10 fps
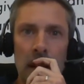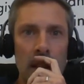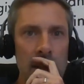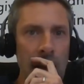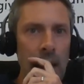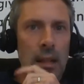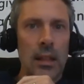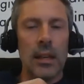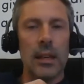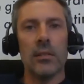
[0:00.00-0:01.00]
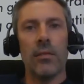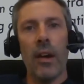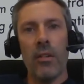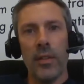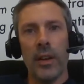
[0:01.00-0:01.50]
The second thing is
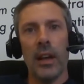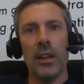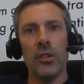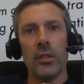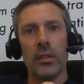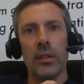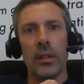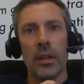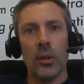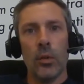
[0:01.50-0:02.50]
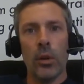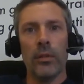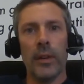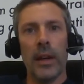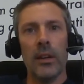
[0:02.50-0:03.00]
verification,
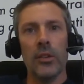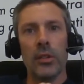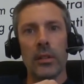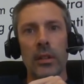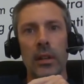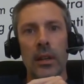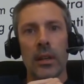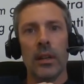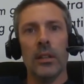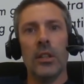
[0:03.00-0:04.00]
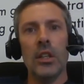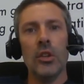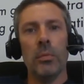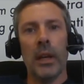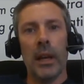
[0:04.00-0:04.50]
qualification,
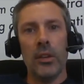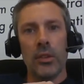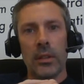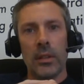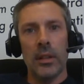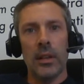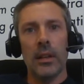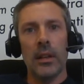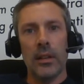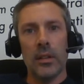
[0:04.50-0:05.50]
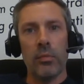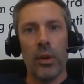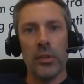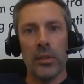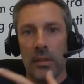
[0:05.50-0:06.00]
deduplication, and
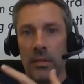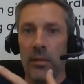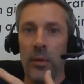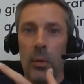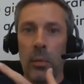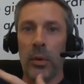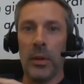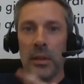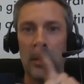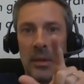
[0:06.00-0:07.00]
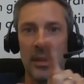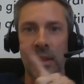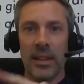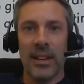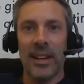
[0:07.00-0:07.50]
suppression. It's 4 points,
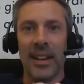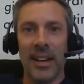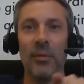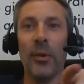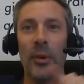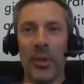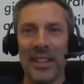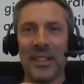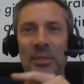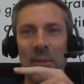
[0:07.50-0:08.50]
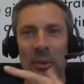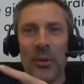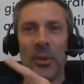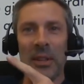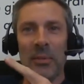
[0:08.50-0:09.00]
4 things
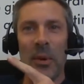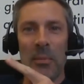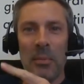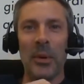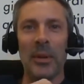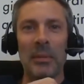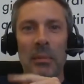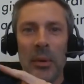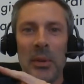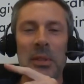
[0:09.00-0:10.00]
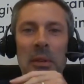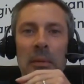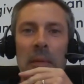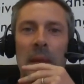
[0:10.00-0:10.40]
all in 1 point, point 2.